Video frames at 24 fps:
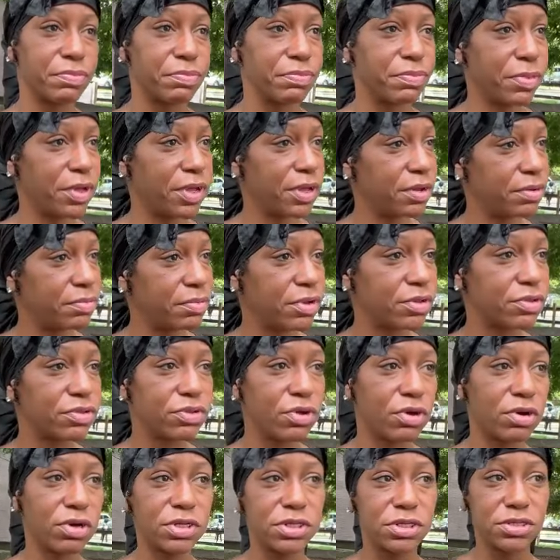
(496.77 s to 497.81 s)
Man, the
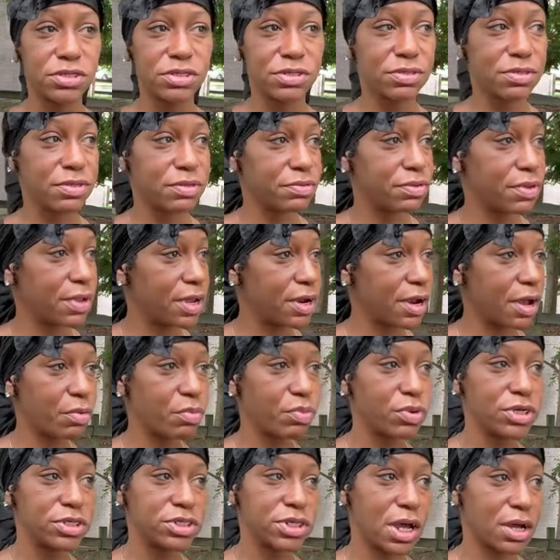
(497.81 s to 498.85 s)
thoughts is that I
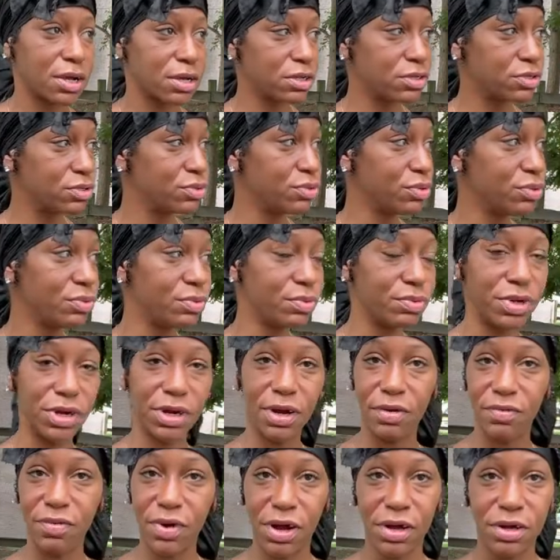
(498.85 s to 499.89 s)
wish I could do
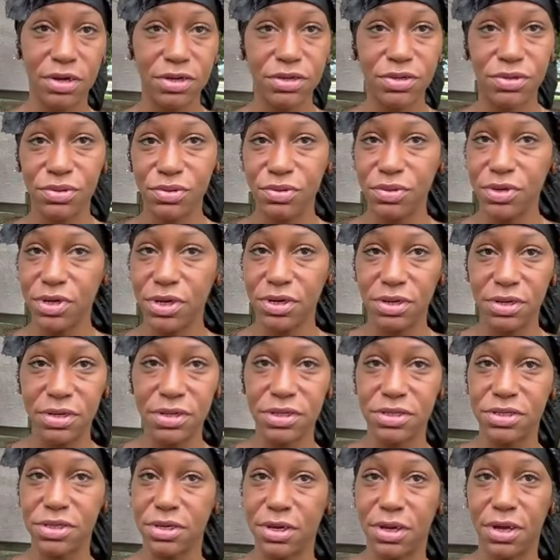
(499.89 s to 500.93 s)
whatever I could do to
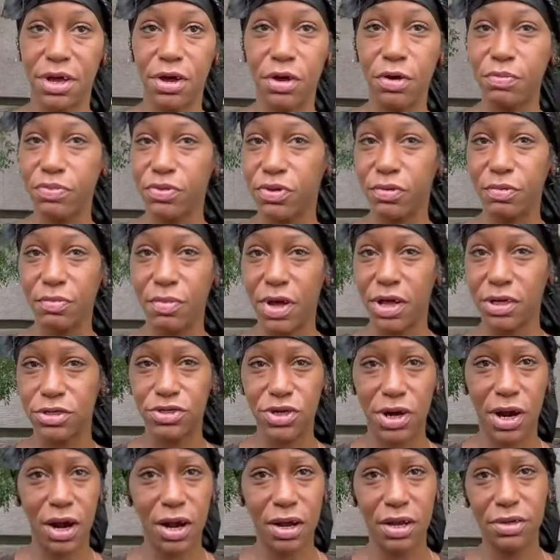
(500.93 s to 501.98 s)
help them. I
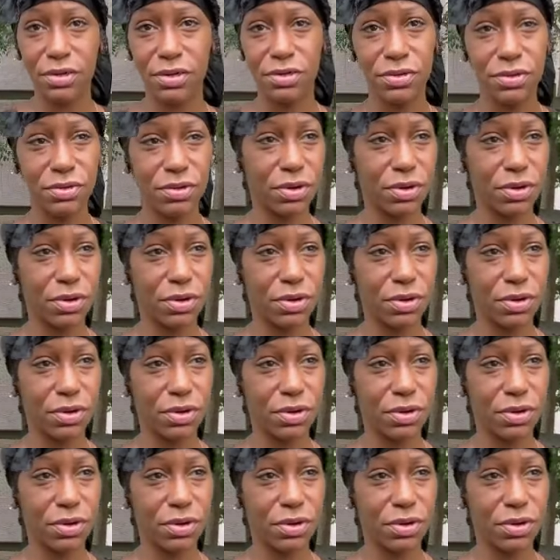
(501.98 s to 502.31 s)
try,